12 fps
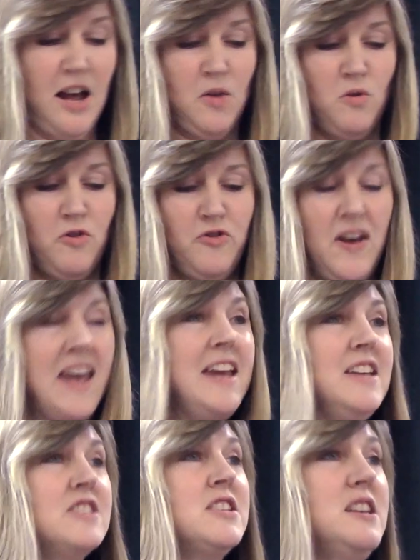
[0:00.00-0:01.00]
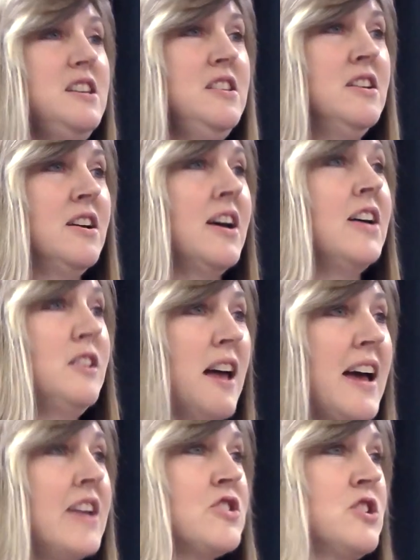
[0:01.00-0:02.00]
out of 18
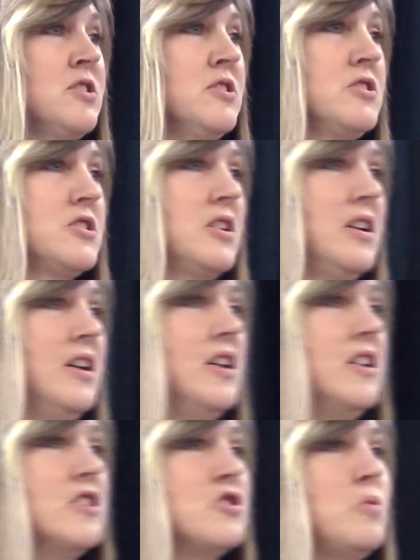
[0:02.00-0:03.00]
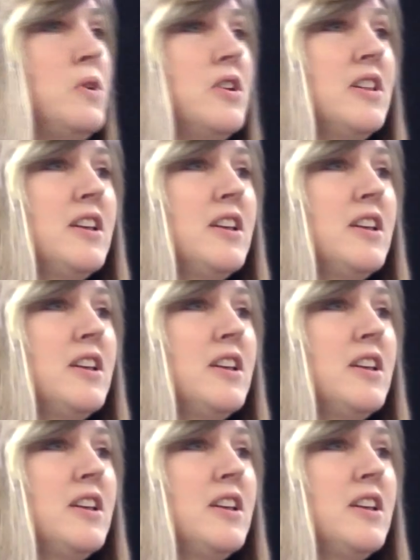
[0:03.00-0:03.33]
elections. So we